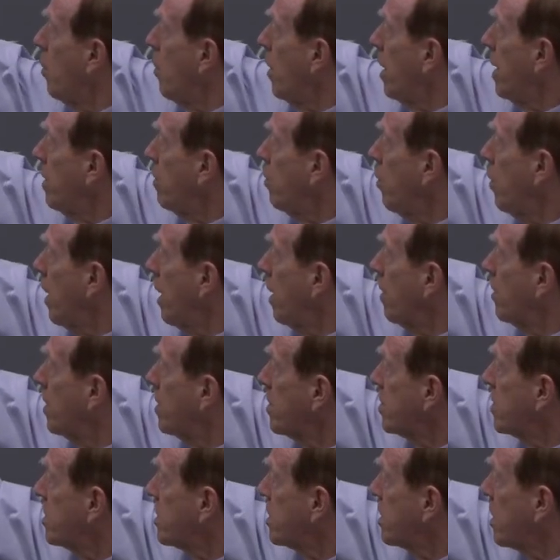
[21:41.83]
point where
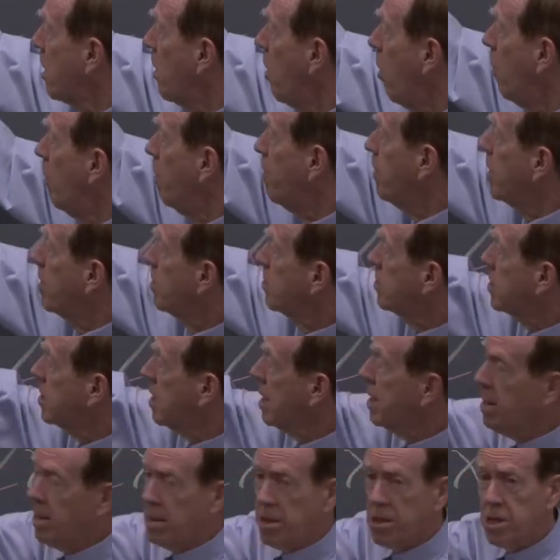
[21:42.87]
the slope, you
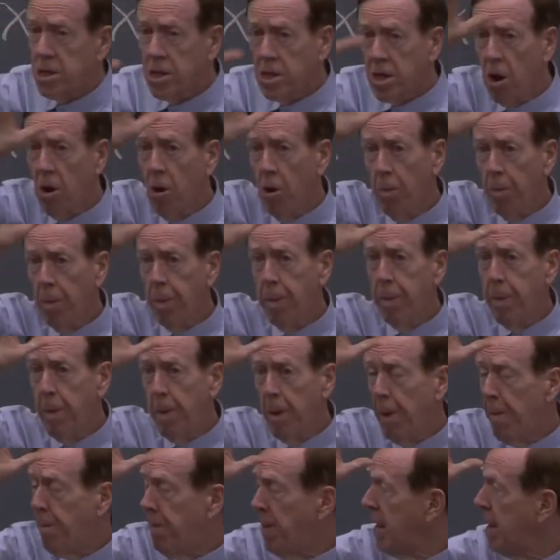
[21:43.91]
see the slope
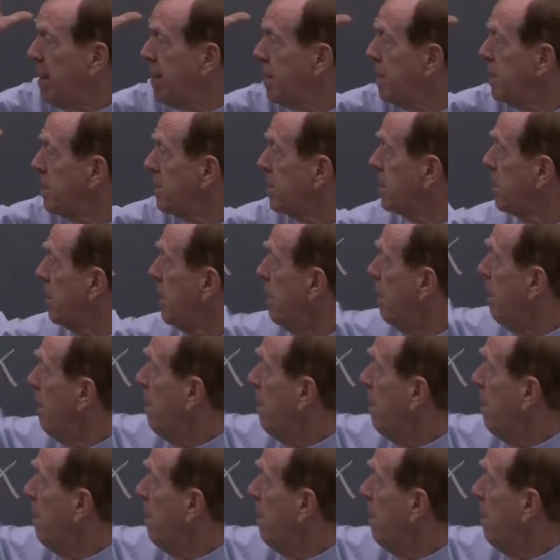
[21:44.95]
is